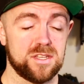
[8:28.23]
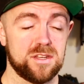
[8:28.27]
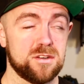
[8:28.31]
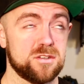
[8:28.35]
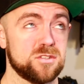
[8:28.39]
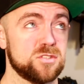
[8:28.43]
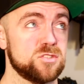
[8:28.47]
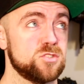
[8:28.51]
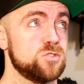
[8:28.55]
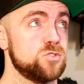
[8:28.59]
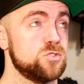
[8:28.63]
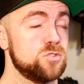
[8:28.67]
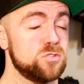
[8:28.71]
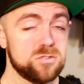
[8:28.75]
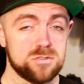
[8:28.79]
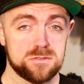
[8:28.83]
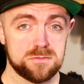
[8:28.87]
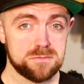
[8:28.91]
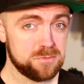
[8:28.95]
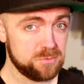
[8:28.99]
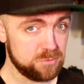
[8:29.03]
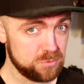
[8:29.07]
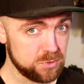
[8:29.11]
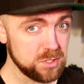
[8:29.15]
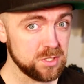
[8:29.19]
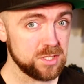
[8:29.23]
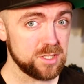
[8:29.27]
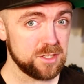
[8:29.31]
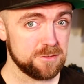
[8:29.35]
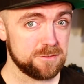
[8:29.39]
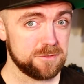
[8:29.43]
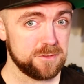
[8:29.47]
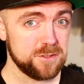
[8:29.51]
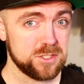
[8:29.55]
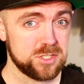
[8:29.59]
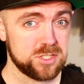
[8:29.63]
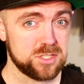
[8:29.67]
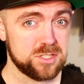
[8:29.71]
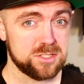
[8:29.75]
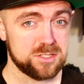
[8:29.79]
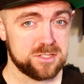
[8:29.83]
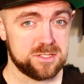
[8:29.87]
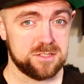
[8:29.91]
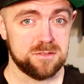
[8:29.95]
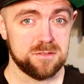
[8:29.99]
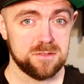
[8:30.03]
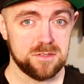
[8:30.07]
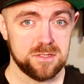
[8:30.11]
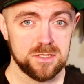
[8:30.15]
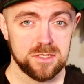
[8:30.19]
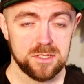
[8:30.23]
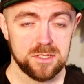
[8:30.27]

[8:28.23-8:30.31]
They are really efficient.